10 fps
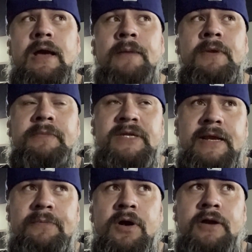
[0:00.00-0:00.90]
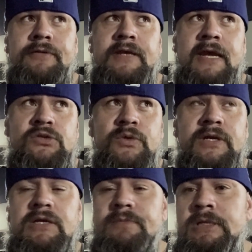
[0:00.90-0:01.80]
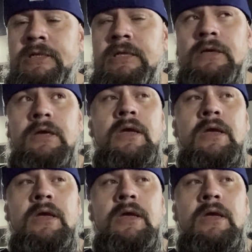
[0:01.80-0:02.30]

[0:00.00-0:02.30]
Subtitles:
I'm gonna be taking apart the K20 completely,